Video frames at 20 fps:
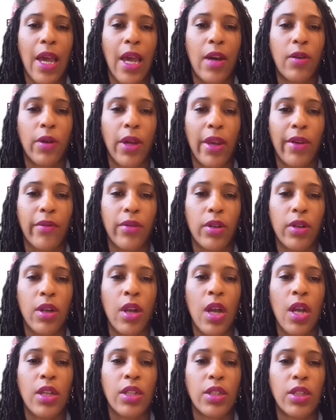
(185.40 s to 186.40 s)
However,
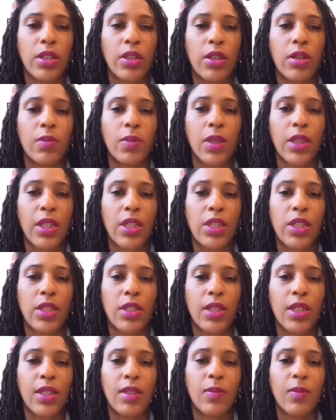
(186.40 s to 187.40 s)
she told me that she
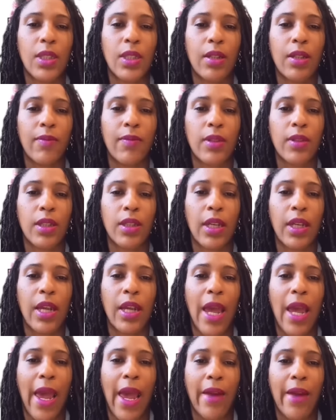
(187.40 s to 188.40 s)
sees me
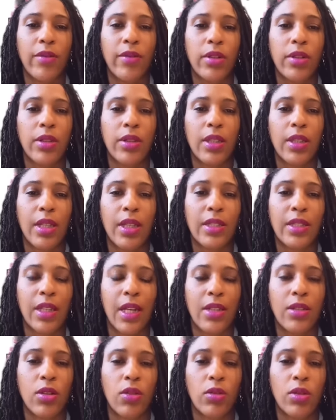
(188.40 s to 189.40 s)
differently after the things
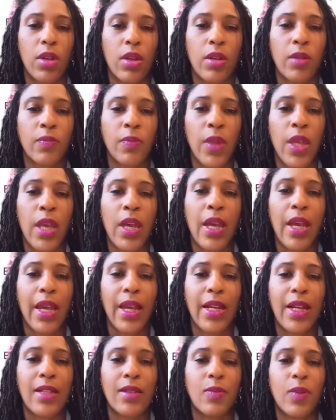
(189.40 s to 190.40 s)
I told her.
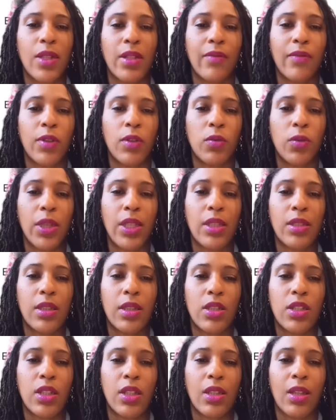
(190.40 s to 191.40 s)
It has been a few weeks
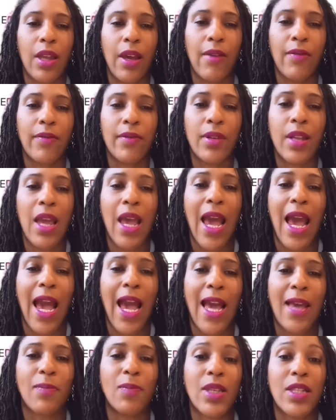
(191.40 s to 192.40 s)
since she left.
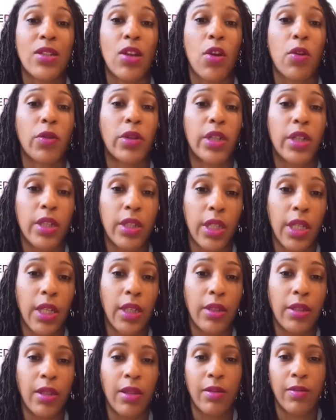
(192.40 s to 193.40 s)
I miss her
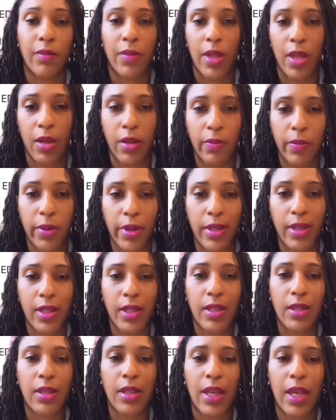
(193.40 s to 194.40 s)
cooking, her
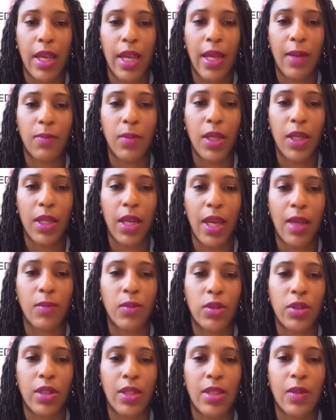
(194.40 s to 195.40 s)
presence, and being
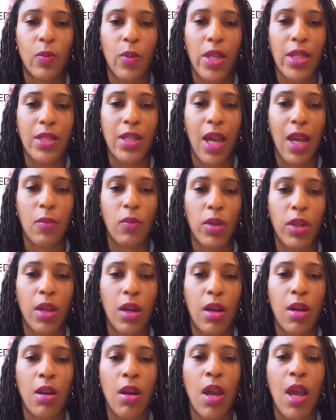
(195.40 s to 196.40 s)
able to spend time with
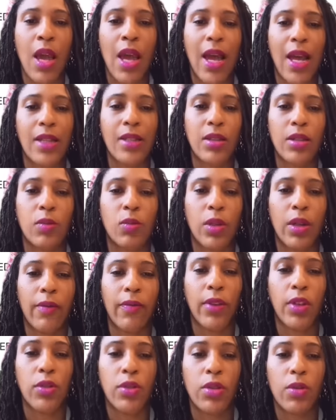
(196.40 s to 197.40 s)
her. I still want a
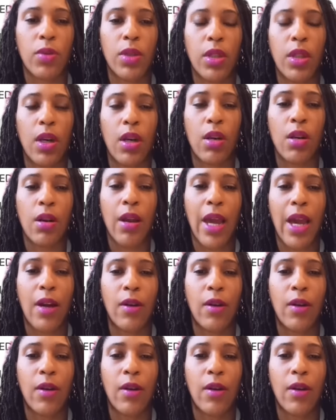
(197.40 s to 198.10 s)
future with her.